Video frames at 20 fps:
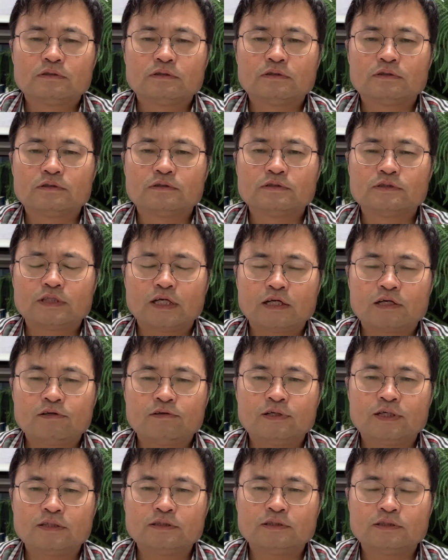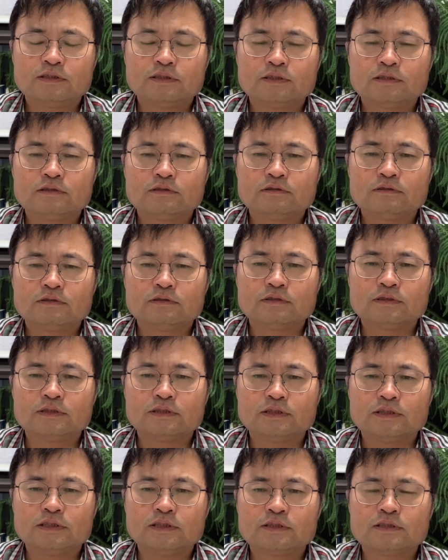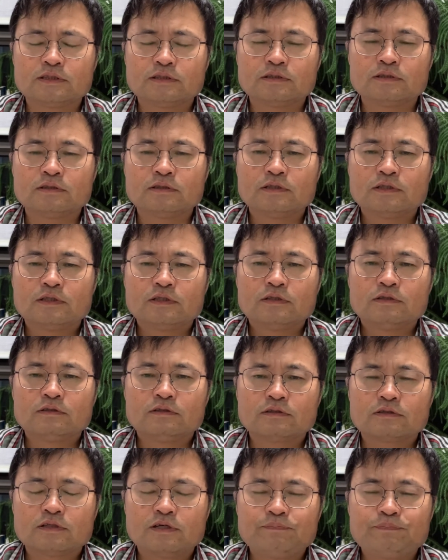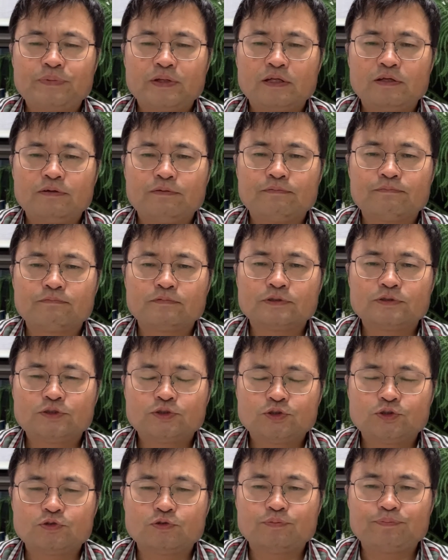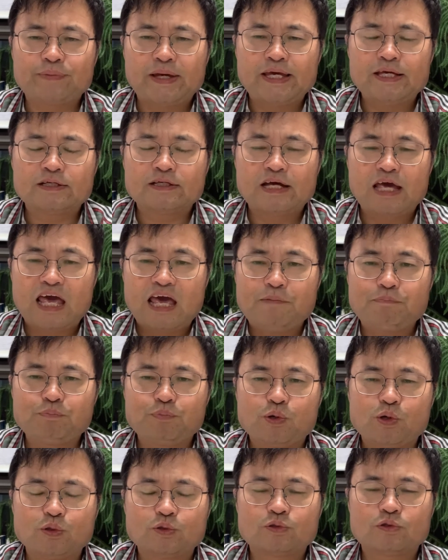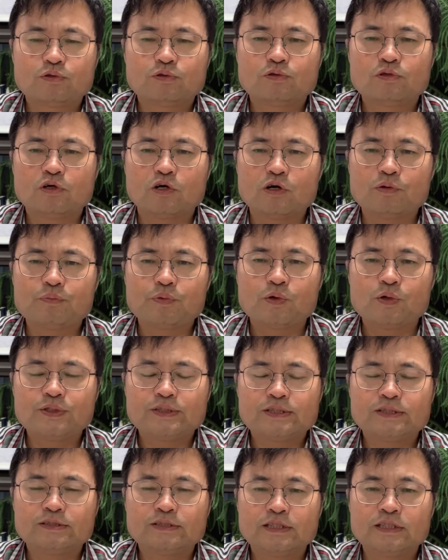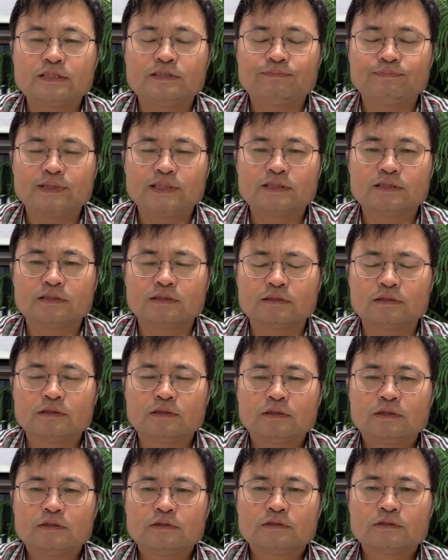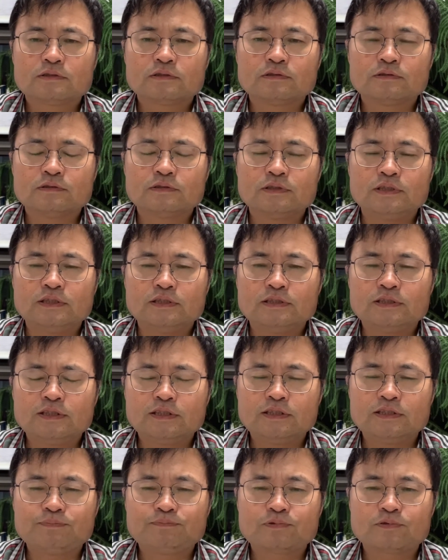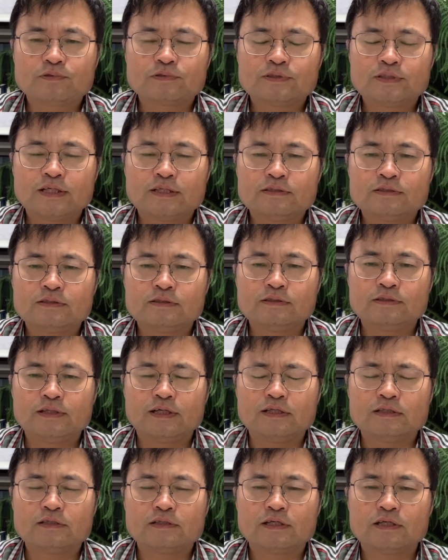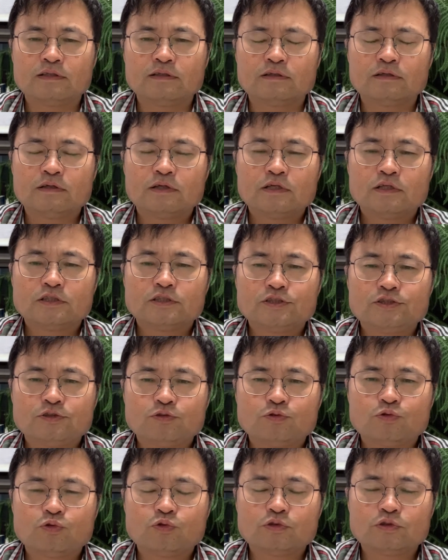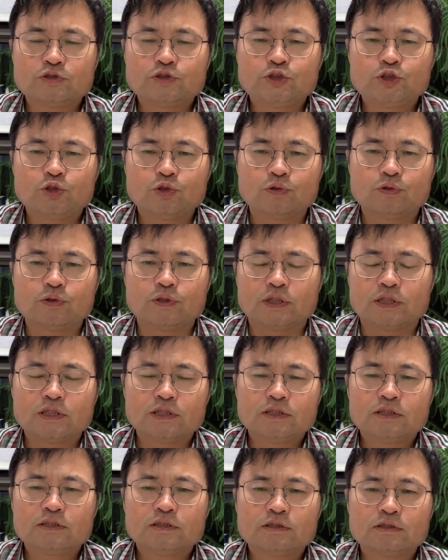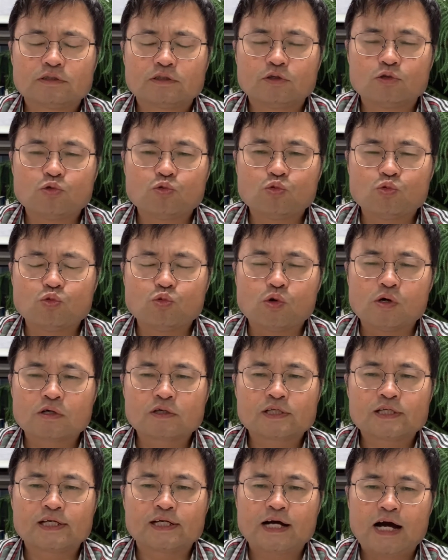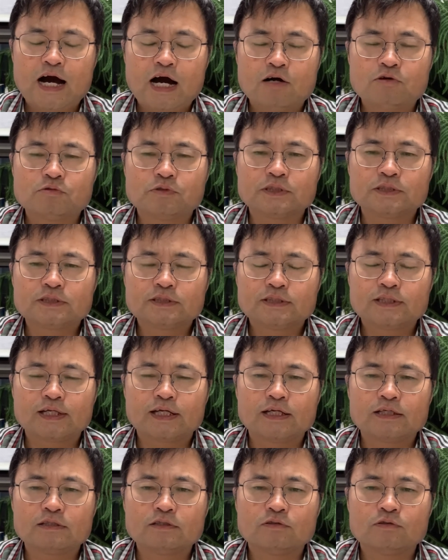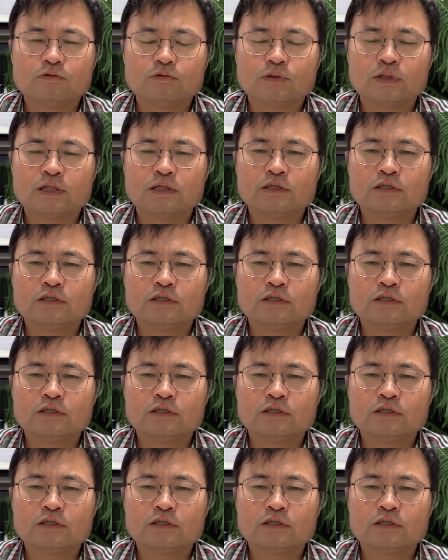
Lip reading: Second one is company should make effort to avoid dismissal. So in this process, they can show the working hours together or